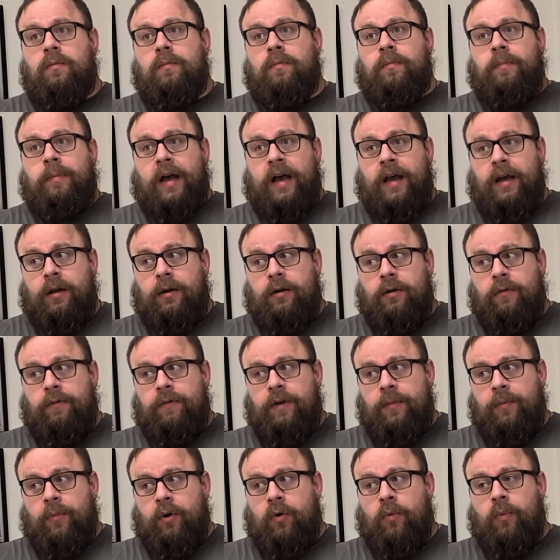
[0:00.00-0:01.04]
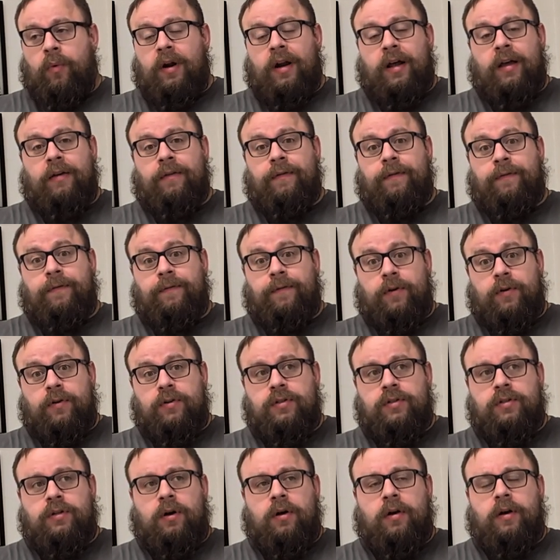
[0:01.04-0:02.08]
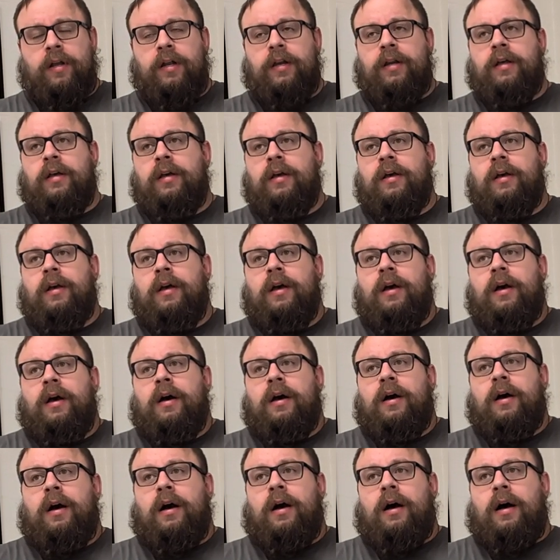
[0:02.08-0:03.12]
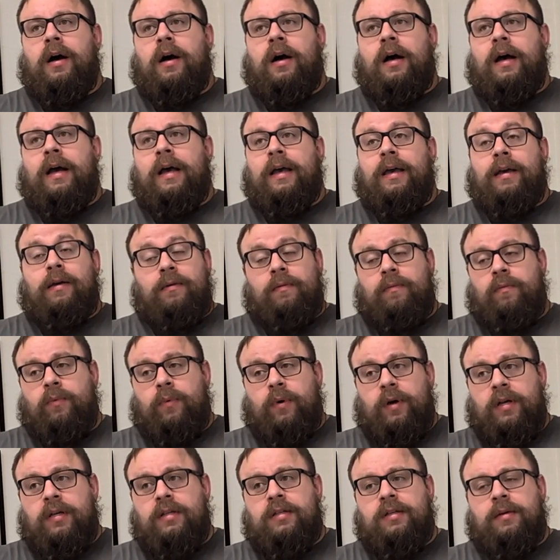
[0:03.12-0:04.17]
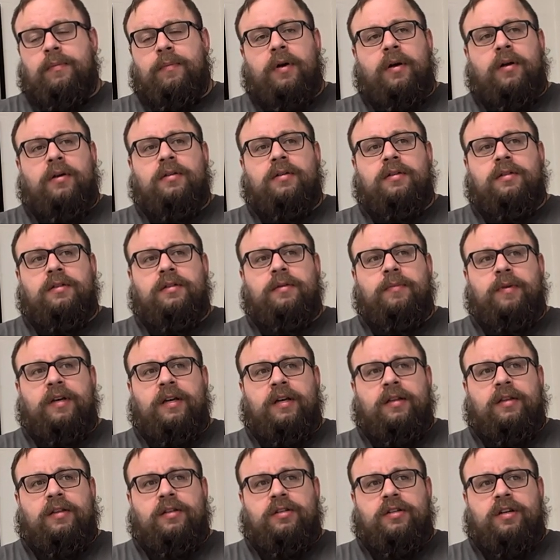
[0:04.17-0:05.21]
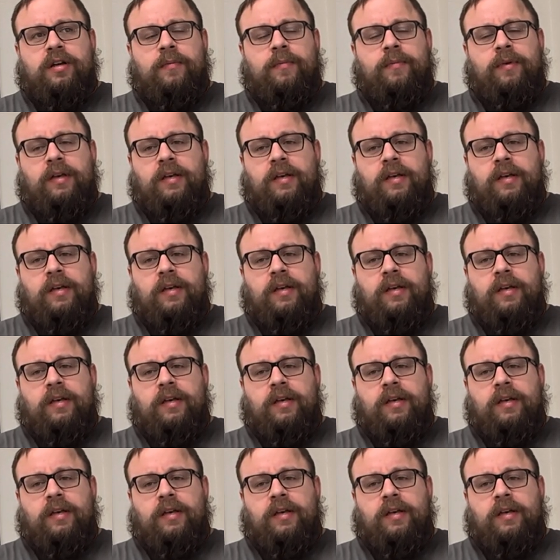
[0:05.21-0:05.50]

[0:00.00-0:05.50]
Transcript: back in November when I first started, I was embarrassed to be at the gym